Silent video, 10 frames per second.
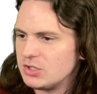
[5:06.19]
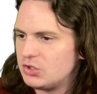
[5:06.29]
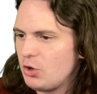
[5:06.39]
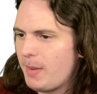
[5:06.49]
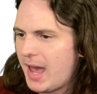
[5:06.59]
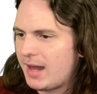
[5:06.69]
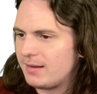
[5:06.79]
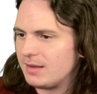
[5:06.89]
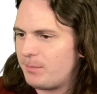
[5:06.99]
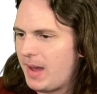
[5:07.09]
Zubat,
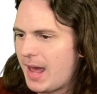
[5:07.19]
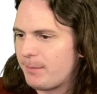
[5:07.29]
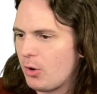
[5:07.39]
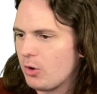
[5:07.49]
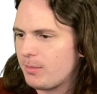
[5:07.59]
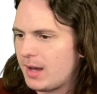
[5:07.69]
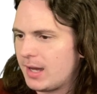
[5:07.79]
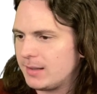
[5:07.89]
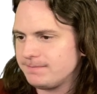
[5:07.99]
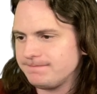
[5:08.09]
the bat
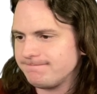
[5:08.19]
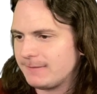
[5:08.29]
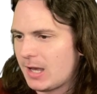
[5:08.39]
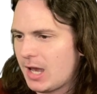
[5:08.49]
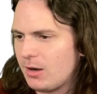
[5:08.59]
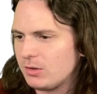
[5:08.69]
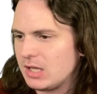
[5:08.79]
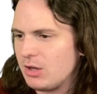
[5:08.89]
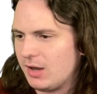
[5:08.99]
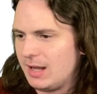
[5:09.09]
Pokemon. I don't
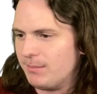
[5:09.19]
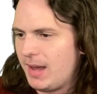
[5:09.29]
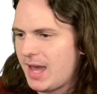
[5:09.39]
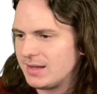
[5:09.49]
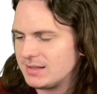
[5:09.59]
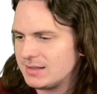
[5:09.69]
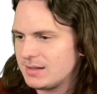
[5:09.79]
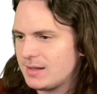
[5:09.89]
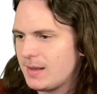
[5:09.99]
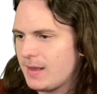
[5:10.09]
think you can eat bats.